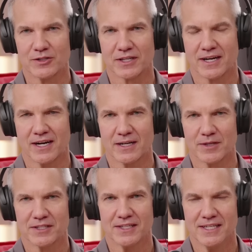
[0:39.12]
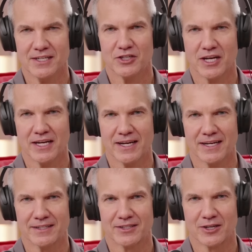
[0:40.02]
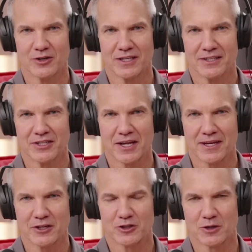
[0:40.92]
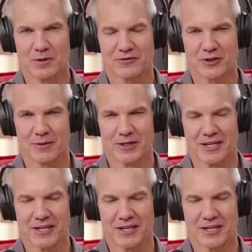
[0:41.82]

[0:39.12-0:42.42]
is economist EJ Antoni. EJ, thank you so much for coming